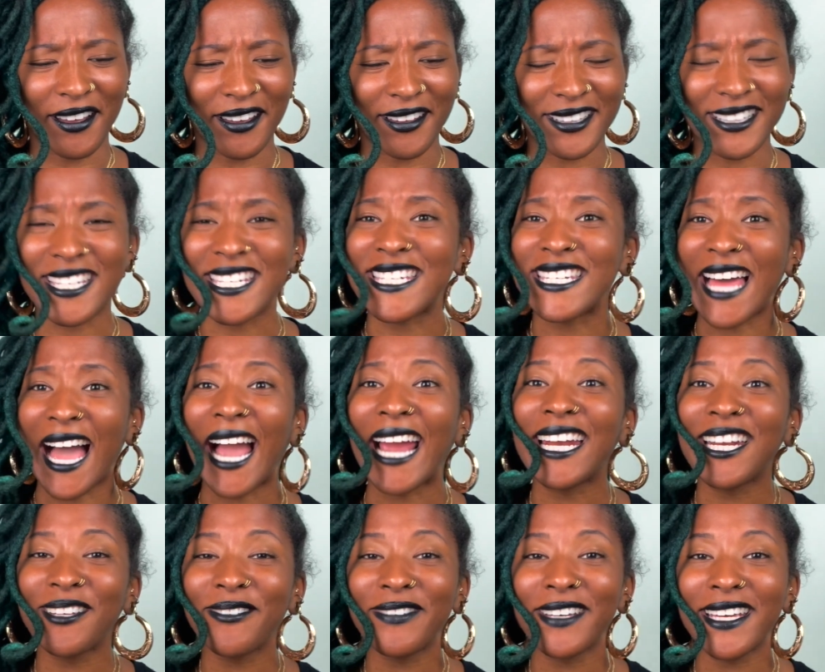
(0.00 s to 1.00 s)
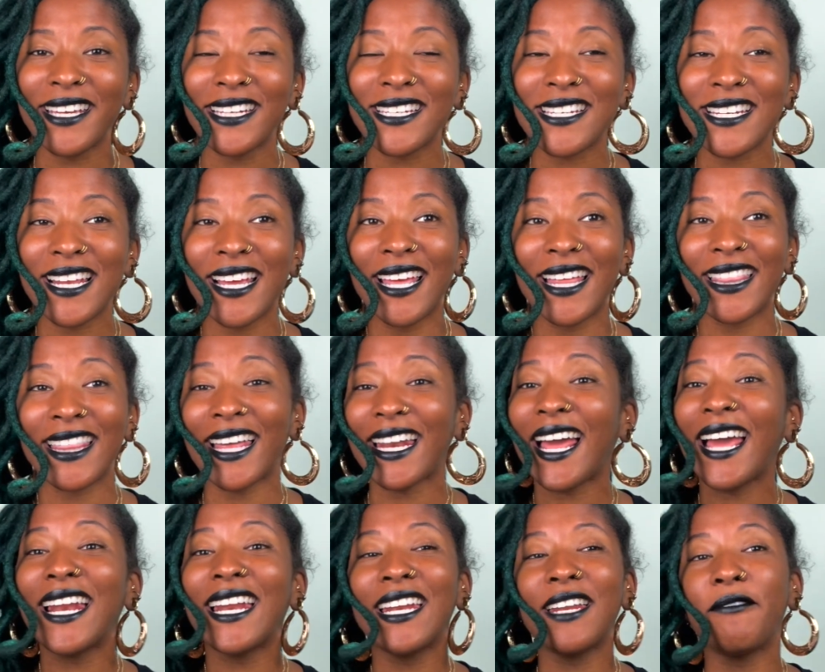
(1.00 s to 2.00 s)
design of it that
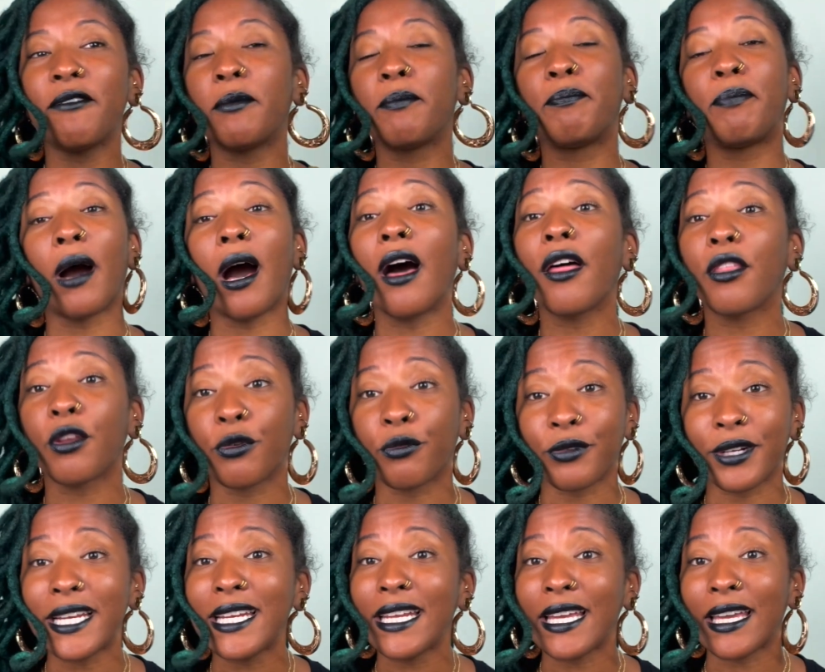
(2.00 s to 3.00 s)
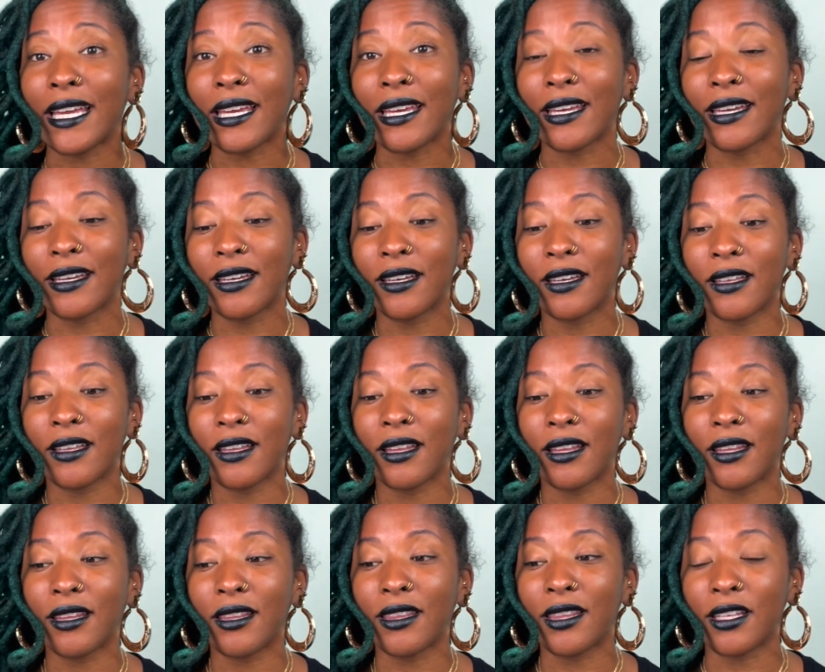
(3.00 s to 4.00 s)
I didn't even bother reading
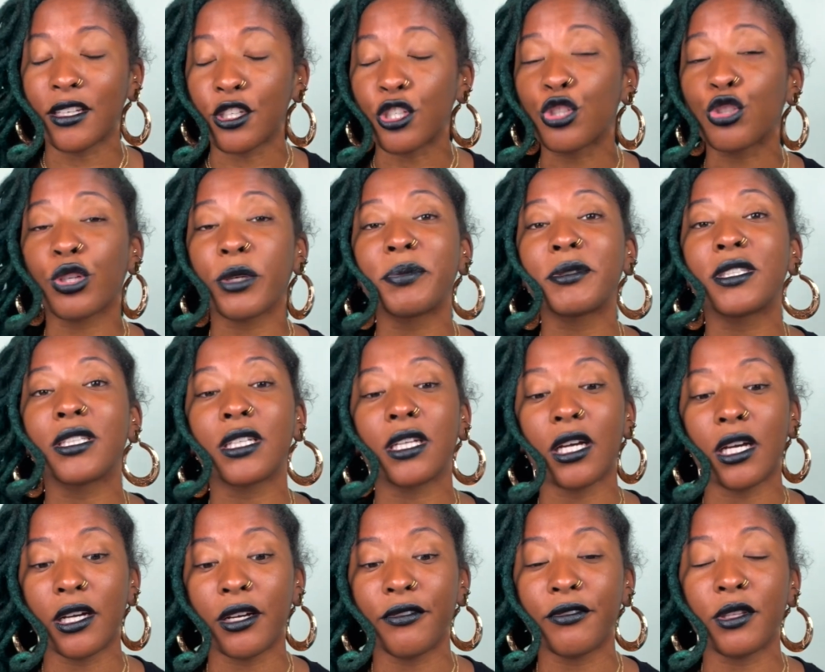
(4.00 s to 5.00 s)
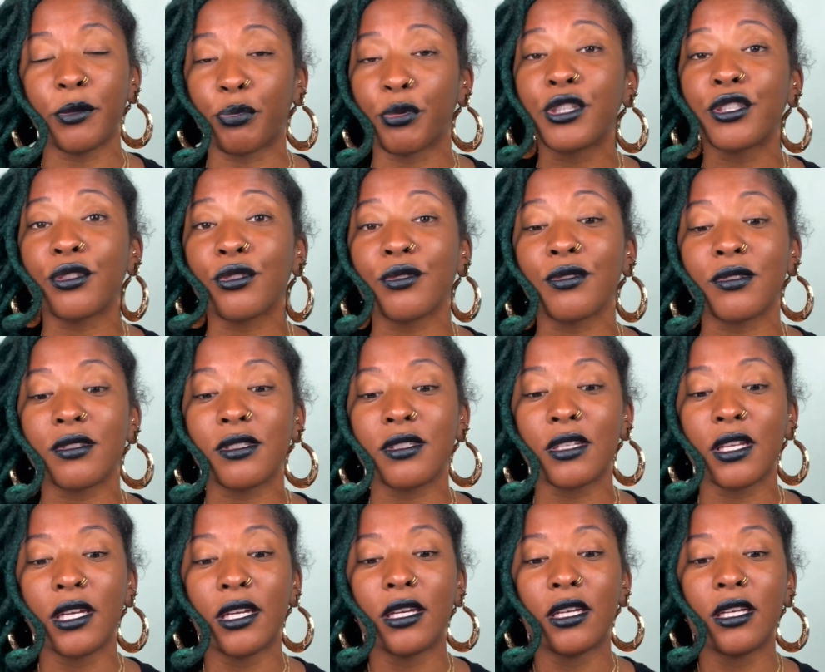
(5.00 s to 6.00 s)
the description of the bristles.
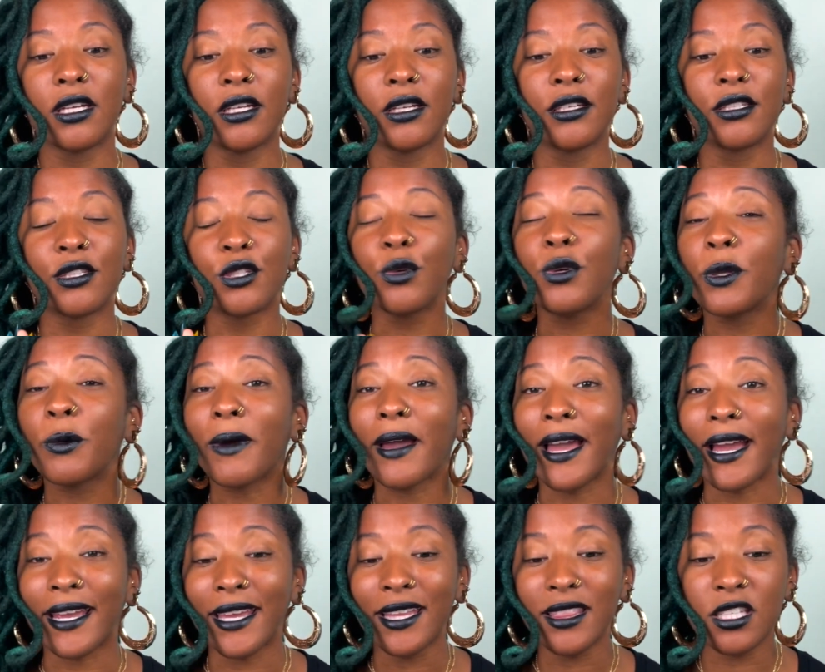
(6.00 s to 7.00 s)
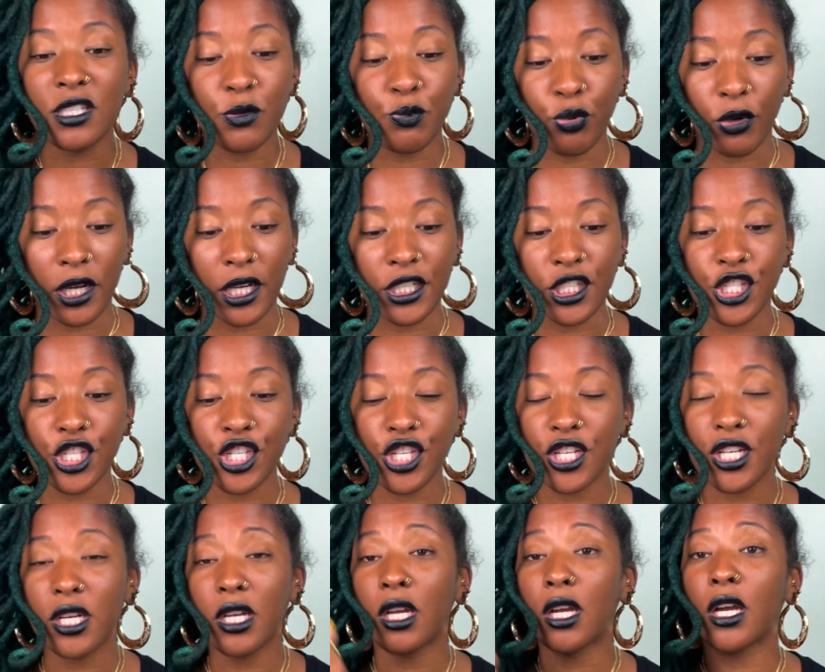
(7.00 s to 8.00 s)
So anyway, I get this
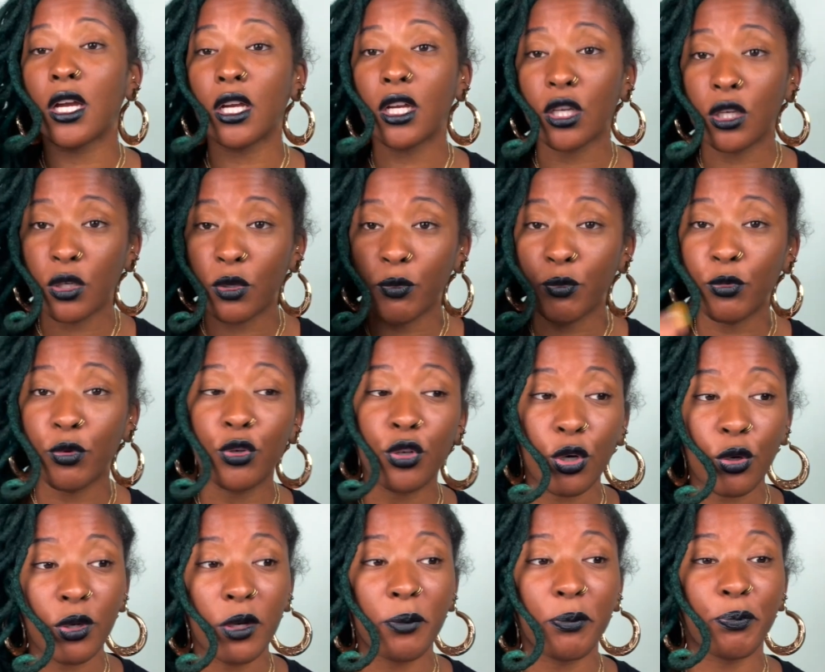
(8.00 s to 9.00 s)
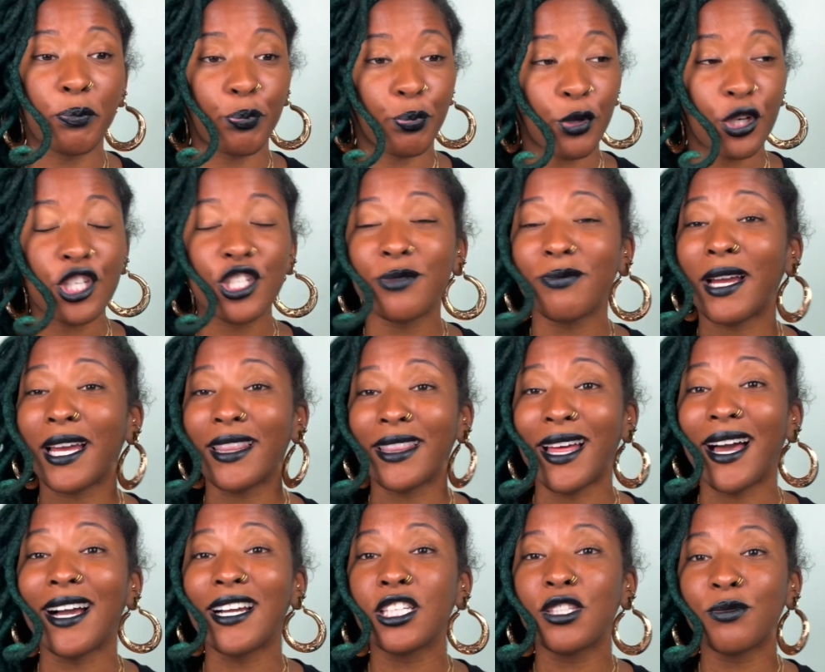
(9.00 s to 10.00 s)
brush, go to brush my
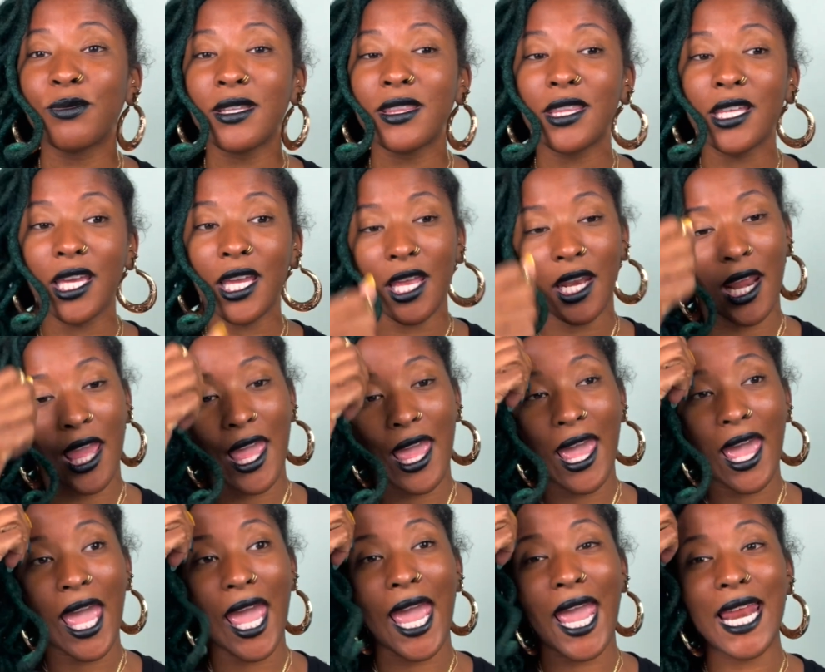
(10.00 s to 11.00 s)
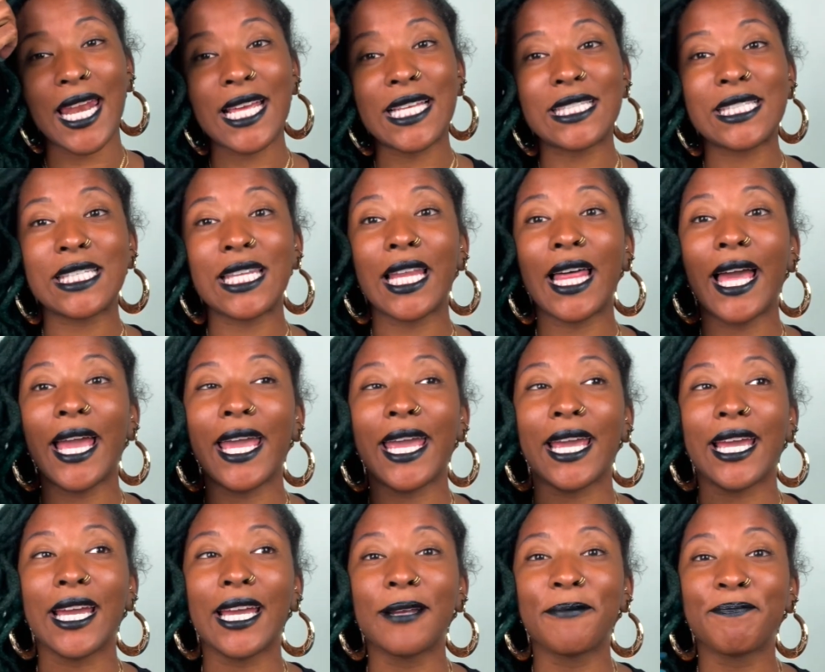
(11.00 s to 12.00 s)
locks with it, and it's
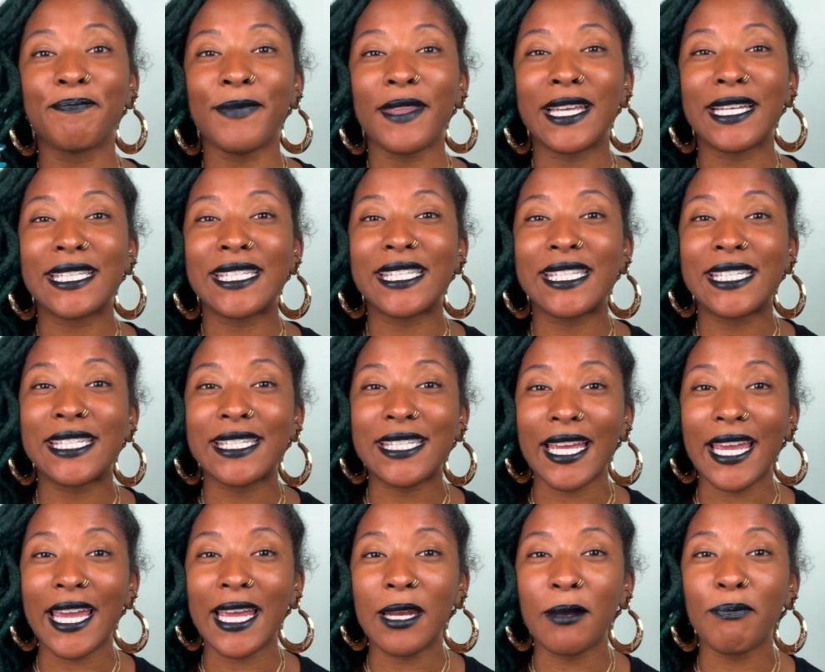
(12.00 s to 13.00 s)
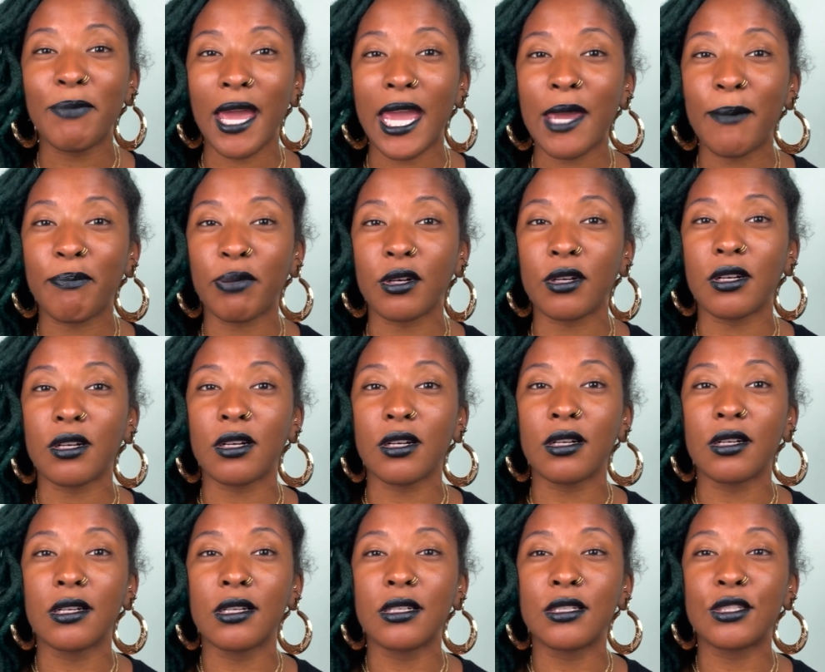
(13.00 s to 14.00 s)
like sandpaper
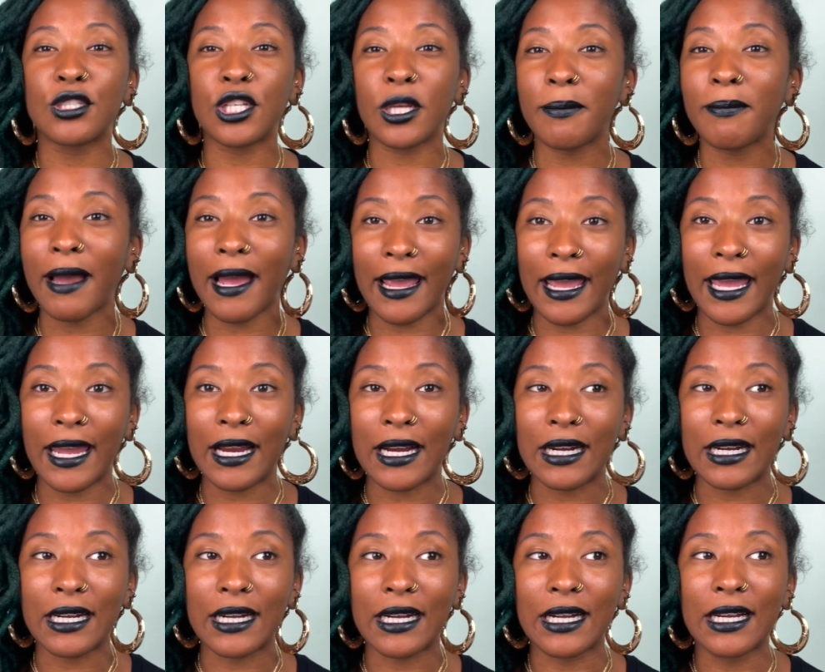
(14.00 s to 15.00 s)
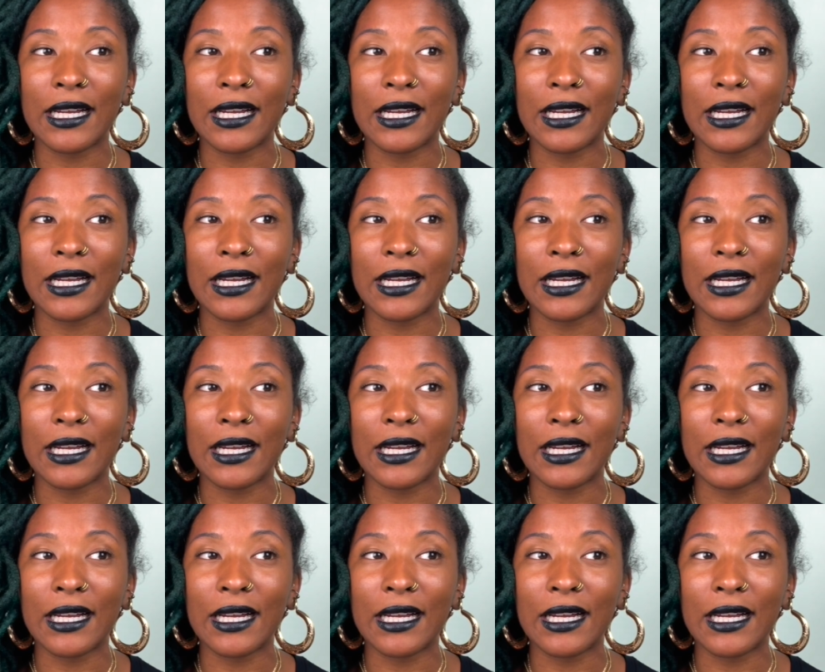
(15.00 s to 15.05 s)
to my hair.